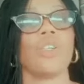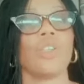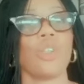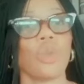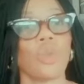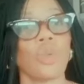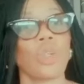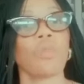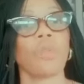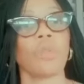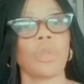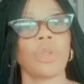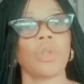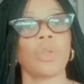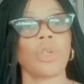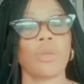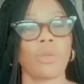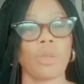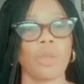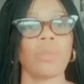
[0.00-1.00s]
You want people to
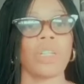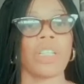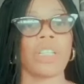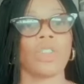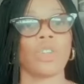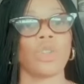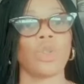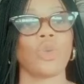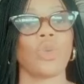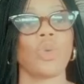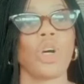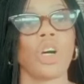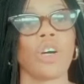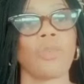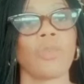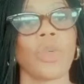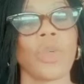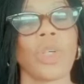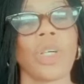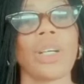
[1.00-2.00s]
compliment you, walk
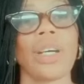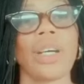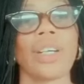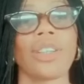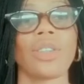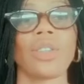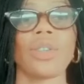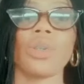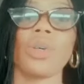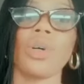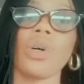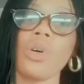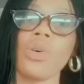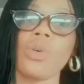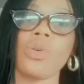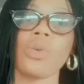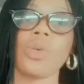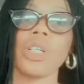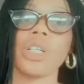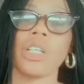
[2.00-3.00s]
up to you and ask you, oh,
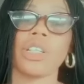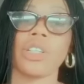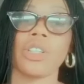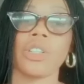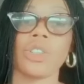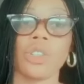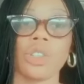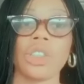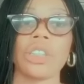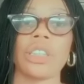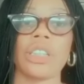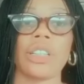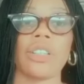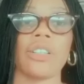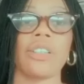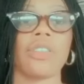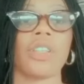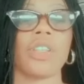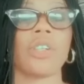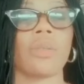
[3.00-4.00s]
what are you using? I
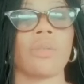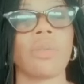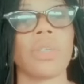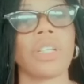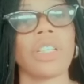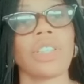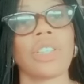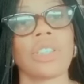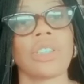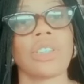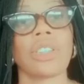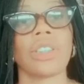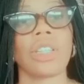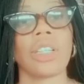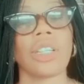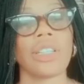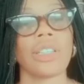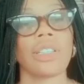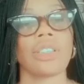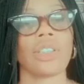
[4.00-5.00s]
love your complexion, your
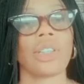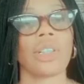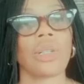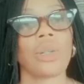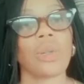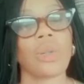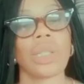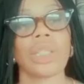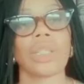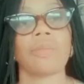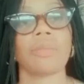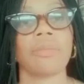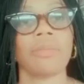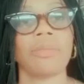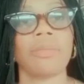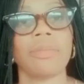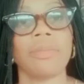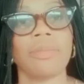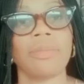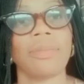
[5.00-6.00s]
skin is glowing.
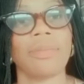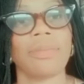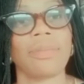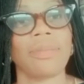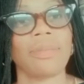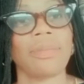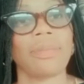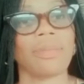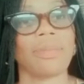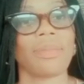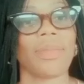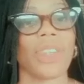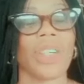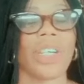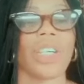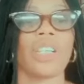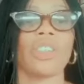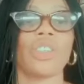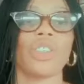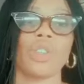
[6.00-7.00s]

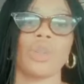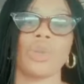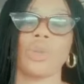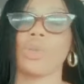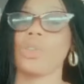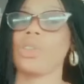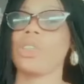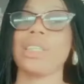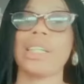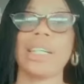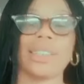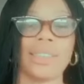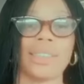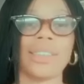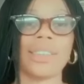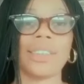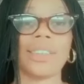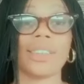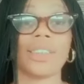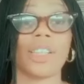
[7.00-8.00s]
Okay, so that
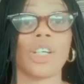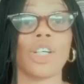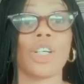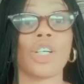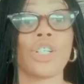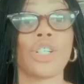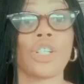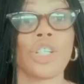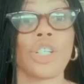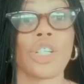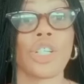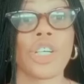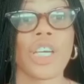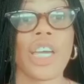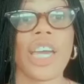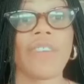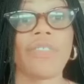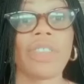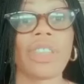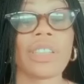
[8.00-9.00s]
is it.
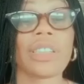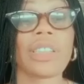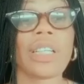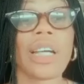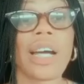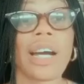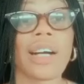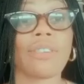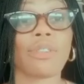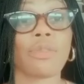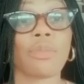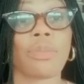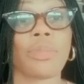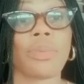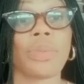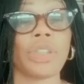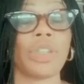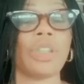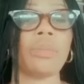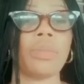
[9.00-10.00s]
Everything has
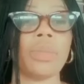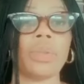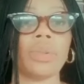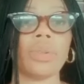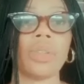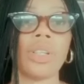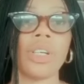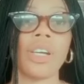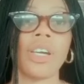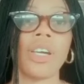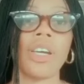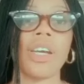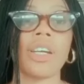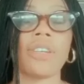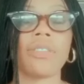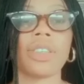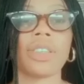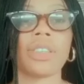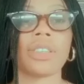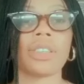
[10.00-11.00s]
principle.
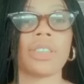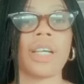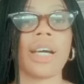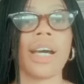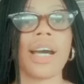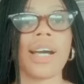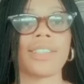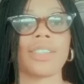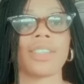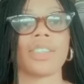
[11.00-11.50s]
Everything has